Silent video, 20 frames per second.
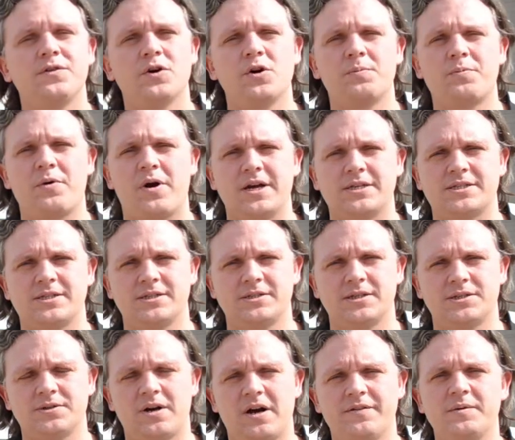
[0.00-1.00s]
fuel prices
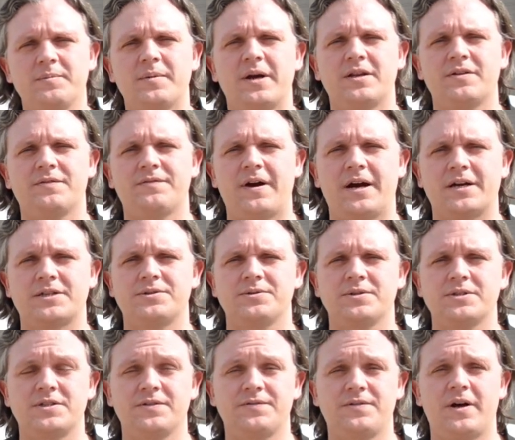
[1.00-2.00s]
are driving
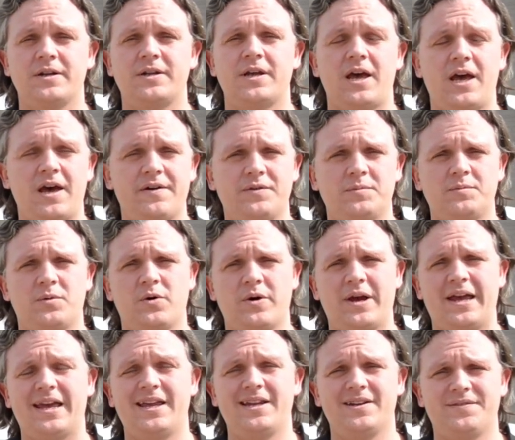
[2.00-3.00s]
manufacturers to find ever
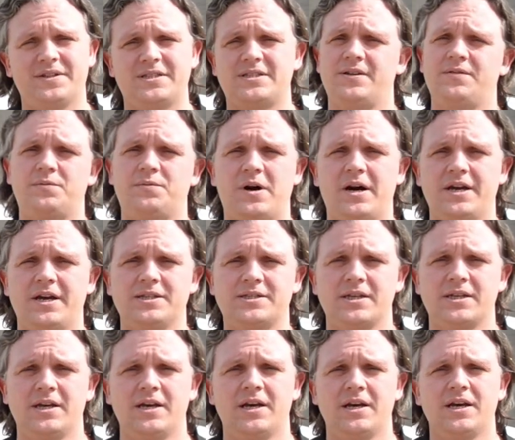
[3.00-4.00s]
more innovative ways